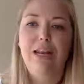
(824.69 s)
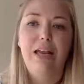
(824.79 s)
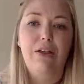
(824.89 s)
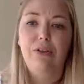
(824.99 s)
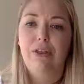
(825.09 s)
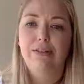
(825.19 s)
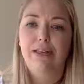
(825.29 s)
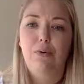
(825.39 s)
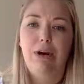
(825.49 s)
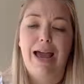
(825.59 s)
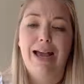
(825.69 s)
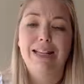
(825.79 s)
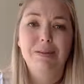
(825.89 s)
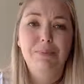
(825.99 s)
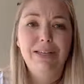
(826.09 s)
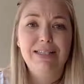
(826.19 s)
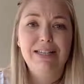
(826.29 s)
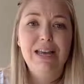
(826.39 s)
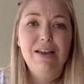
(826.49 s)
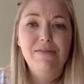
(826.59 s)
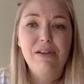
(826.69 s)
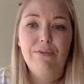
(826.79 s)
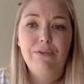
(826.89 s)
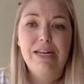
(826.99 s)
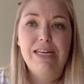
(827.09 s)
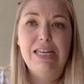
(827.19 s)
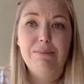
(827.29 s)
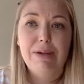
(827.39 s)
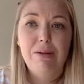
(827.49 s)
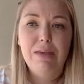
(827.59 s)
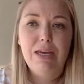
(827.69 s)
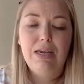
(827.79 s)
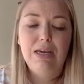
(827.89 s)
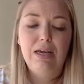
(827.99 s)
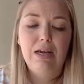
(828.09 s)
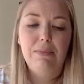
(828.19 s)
other things they want to ask, please feel free to email me.